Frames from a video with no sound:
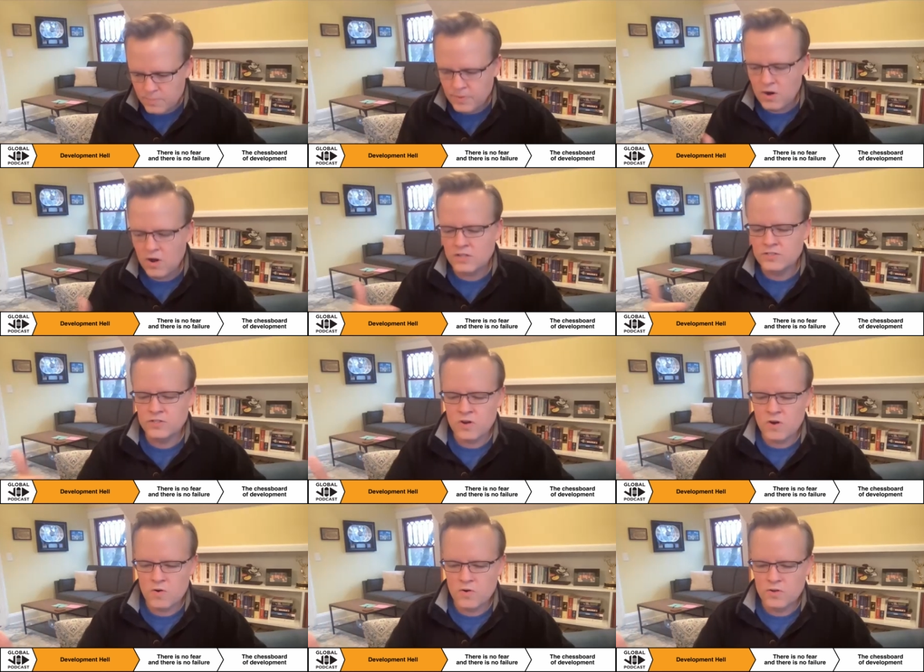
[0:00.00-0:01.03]
But
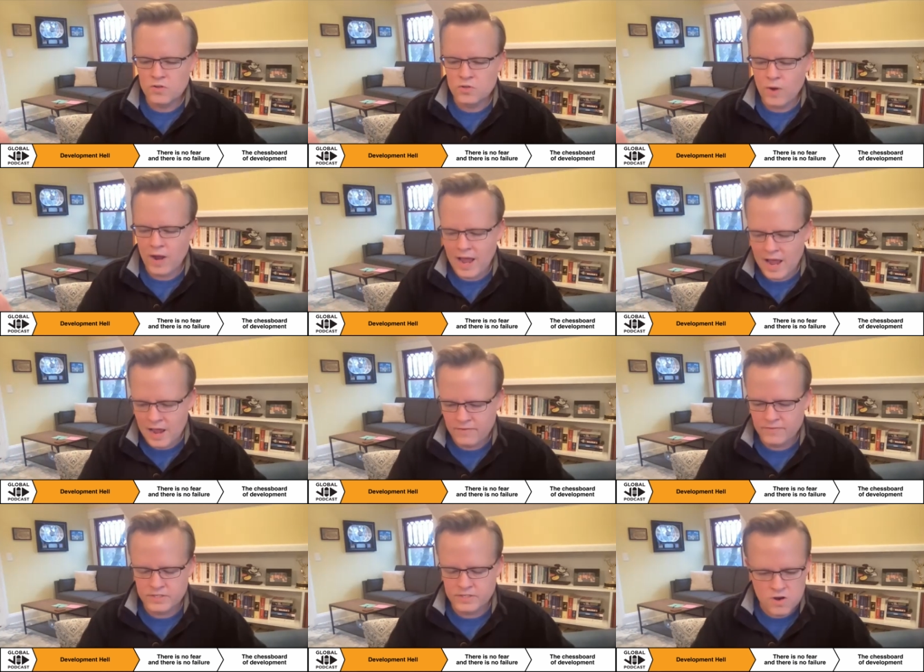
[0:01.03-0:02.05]
also you
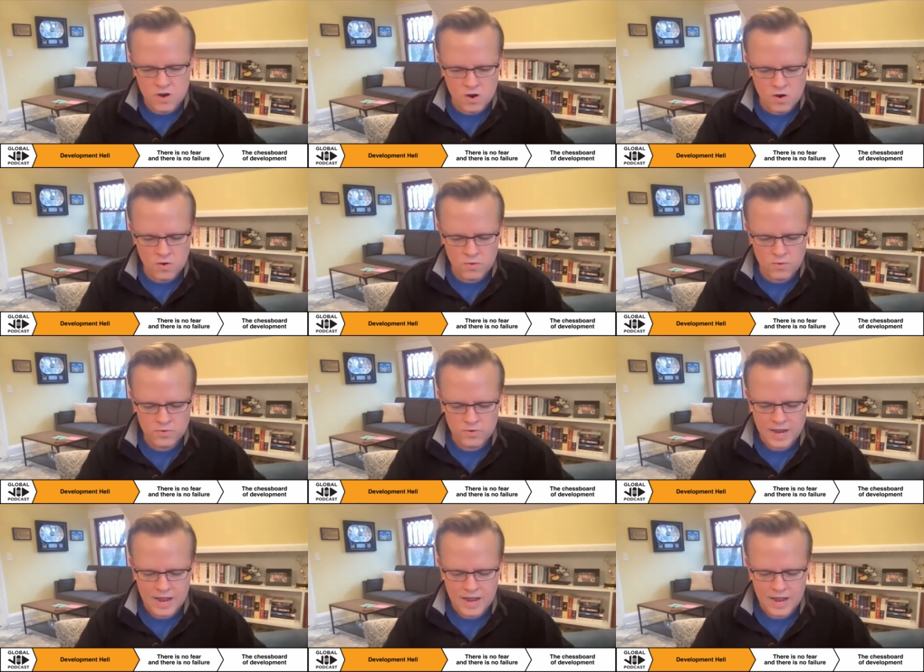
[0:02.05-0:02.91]
have to know